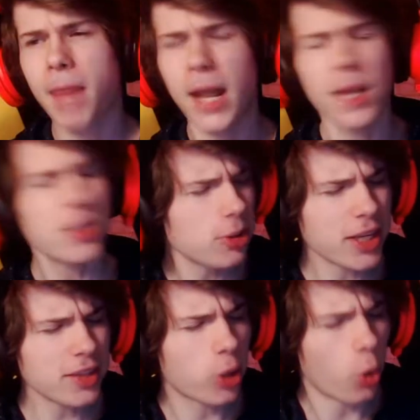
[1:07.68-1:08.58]
let's look
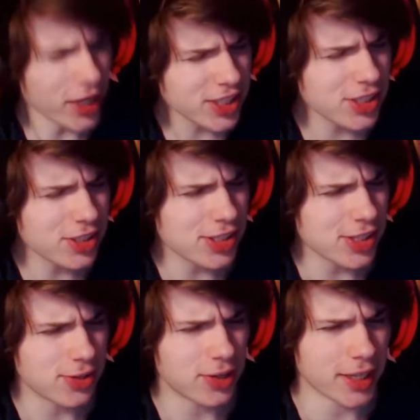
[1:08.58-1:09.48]
at the questions
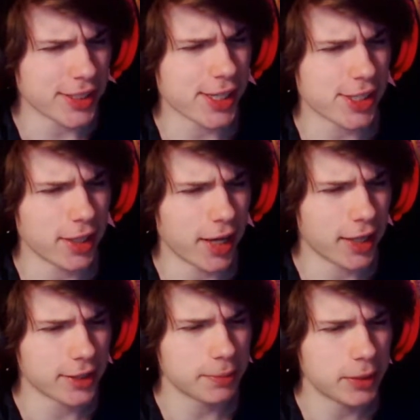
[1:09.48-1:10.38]
that you guys actually
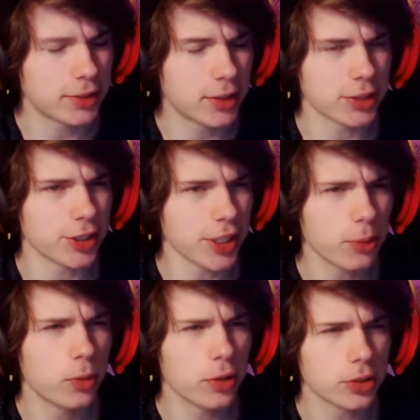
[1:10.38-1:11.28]
asked, because there
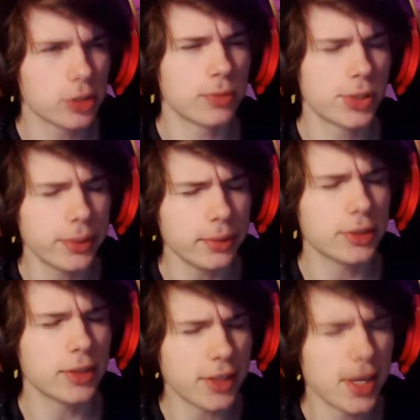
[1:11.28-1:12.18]
were some seriously